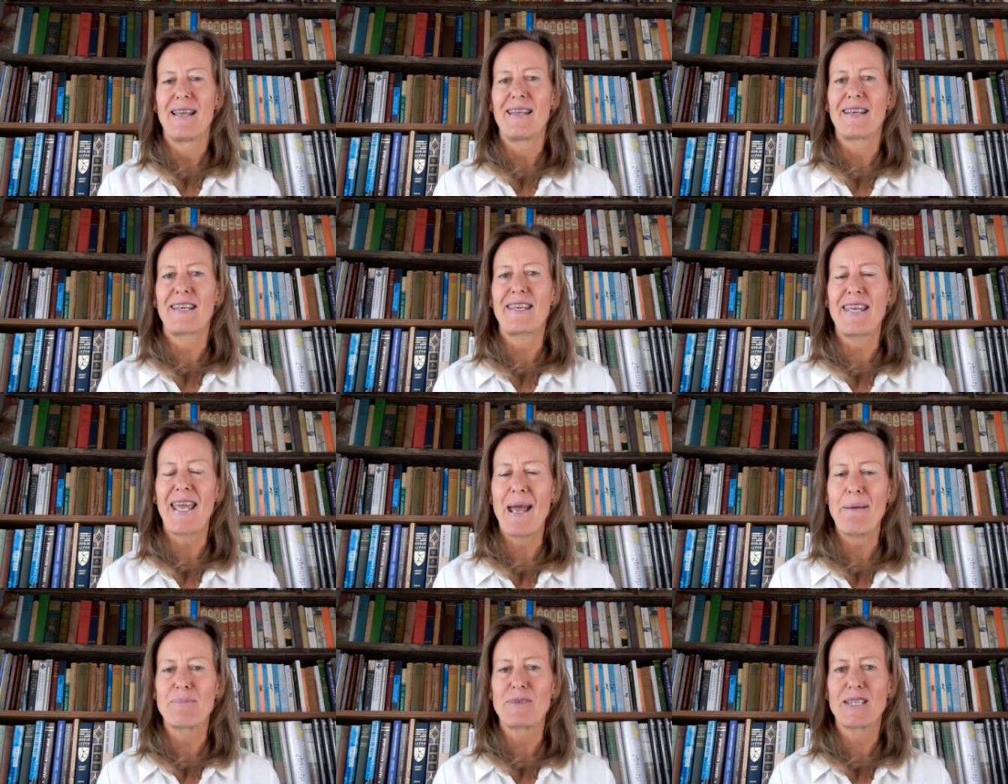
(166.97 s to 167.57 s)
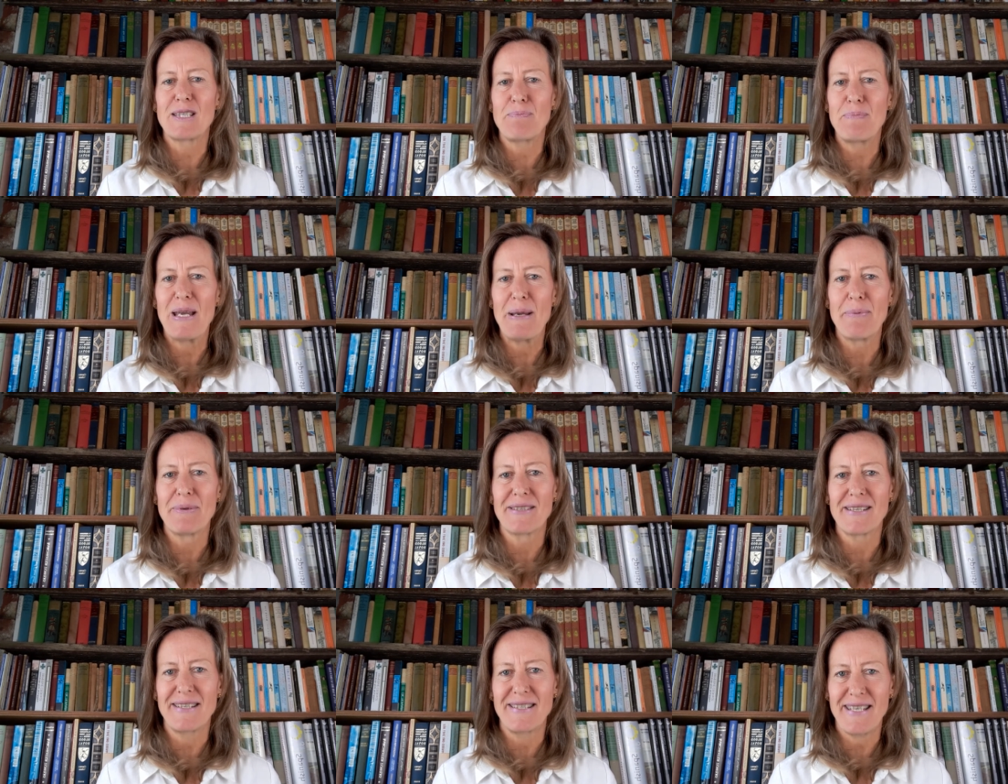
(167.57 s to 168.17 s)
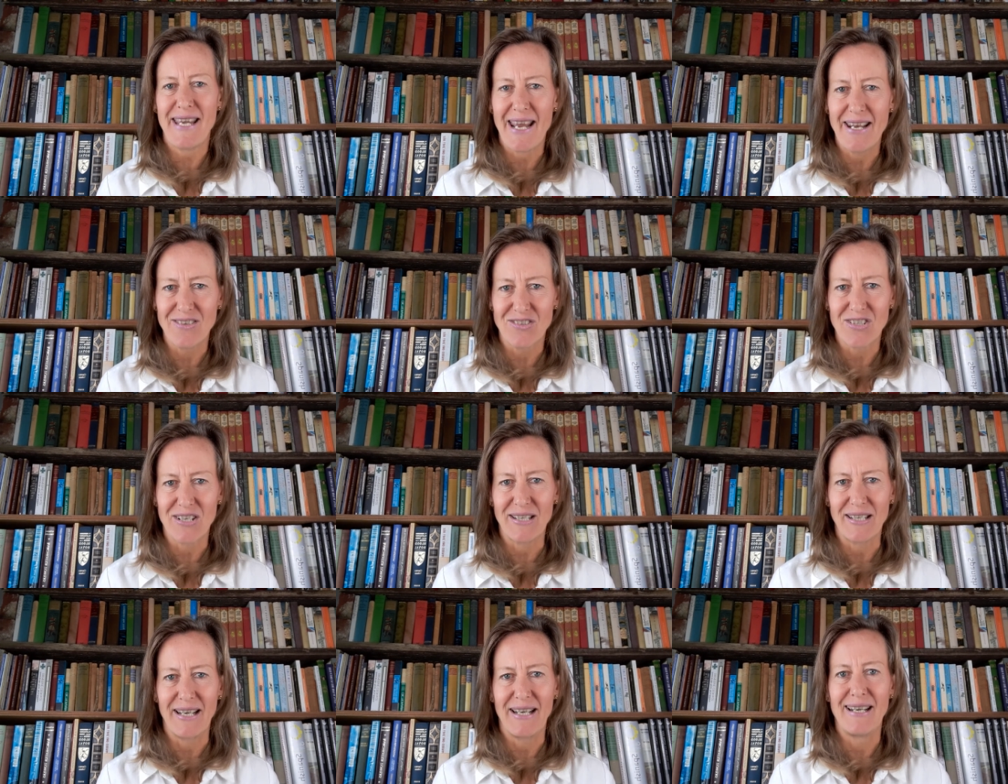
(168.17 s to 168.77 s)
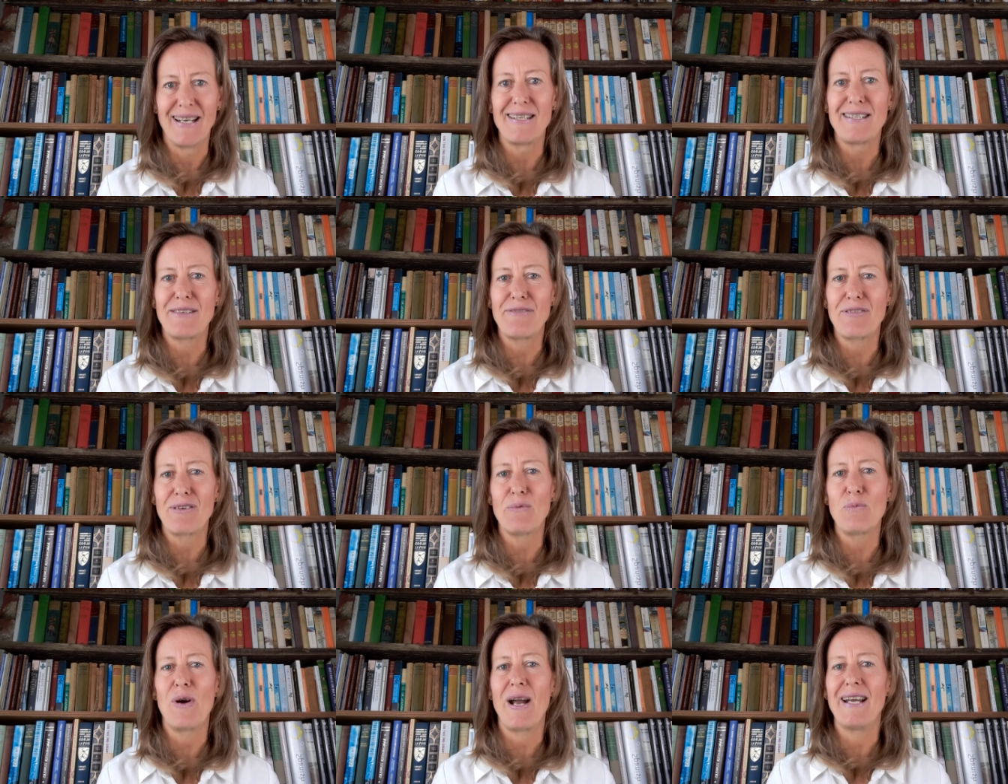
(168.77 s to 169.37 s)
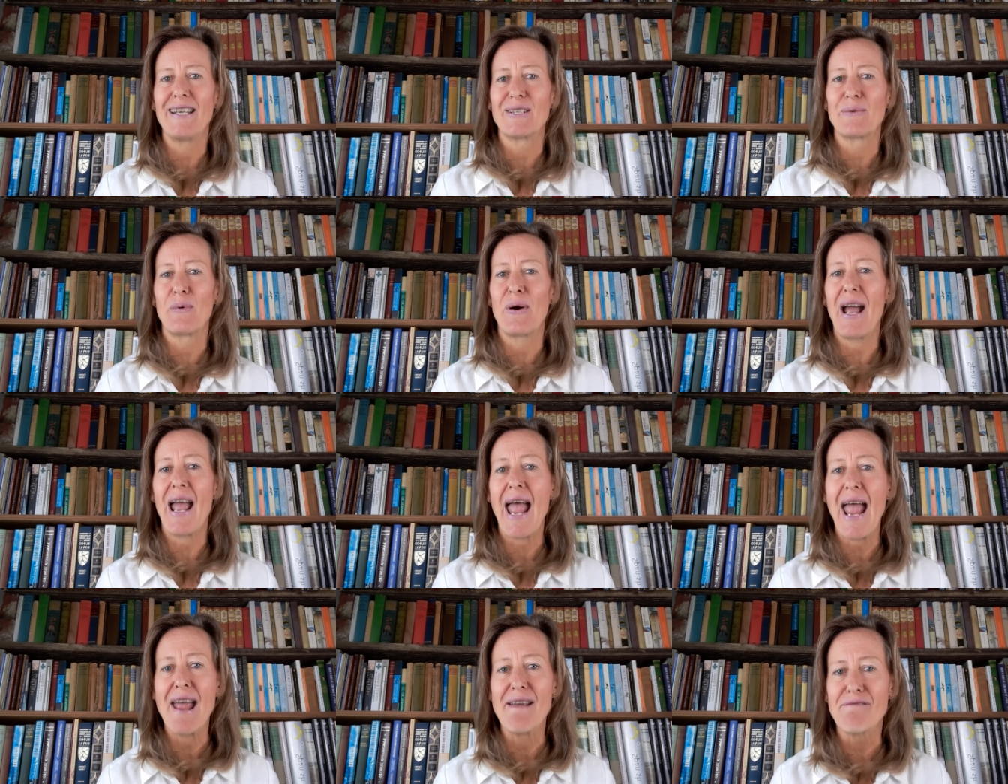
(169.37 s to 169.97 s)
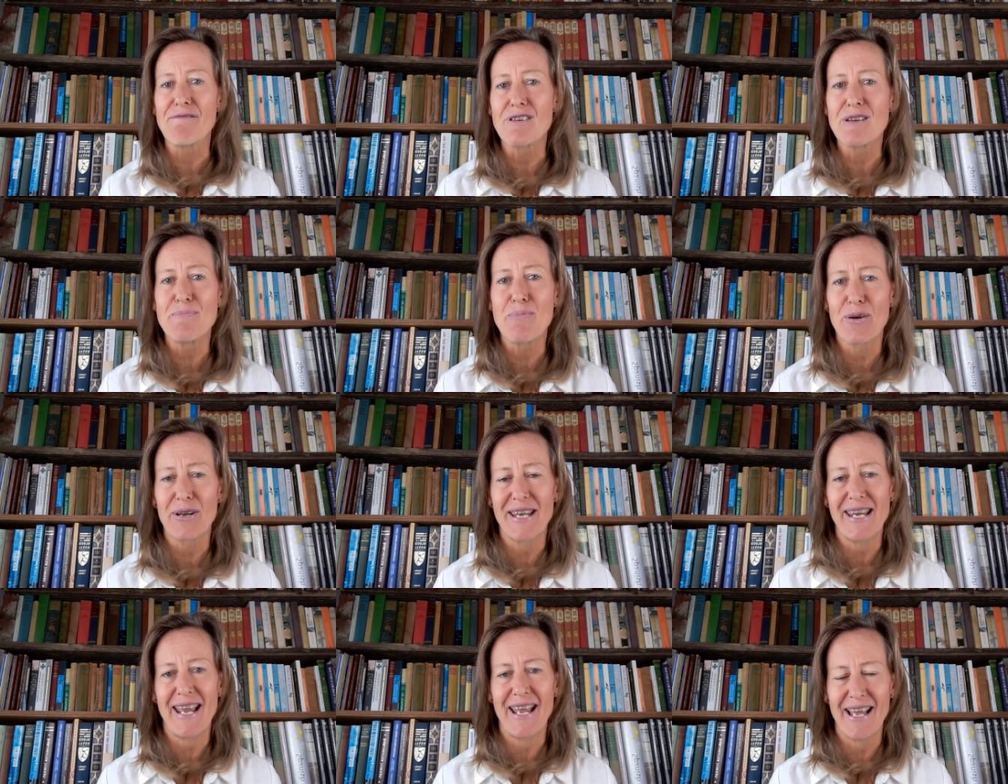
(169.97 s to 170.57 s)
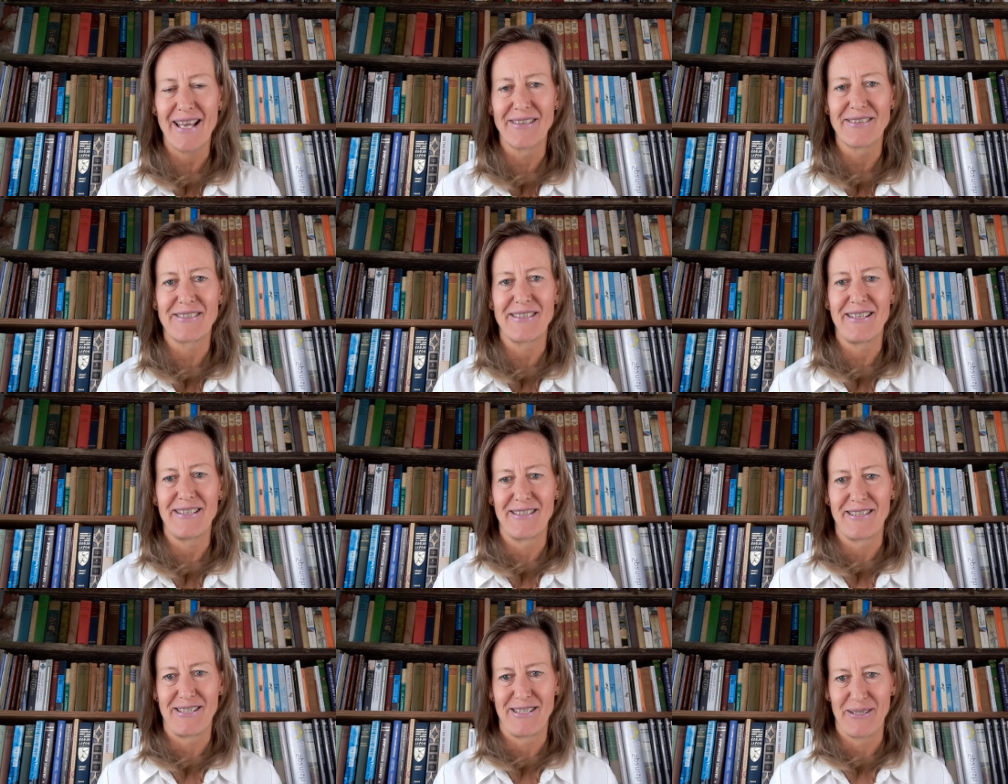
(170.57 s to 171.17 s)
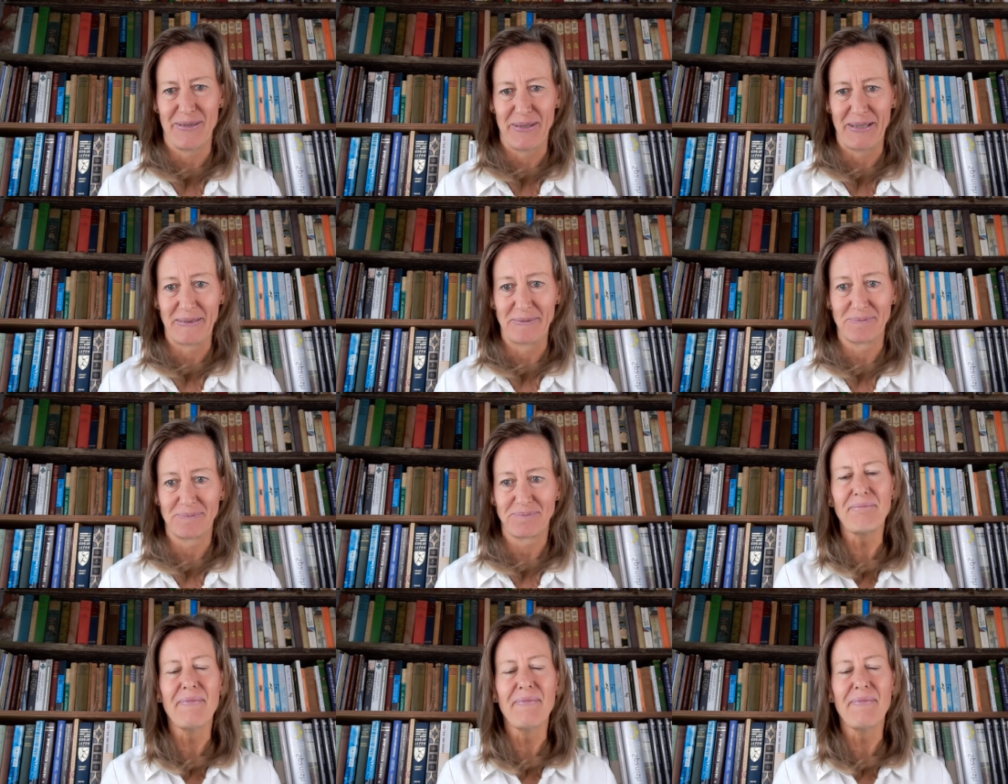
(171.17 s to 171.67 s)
captures people's attention in a different way to what everybody else is doing.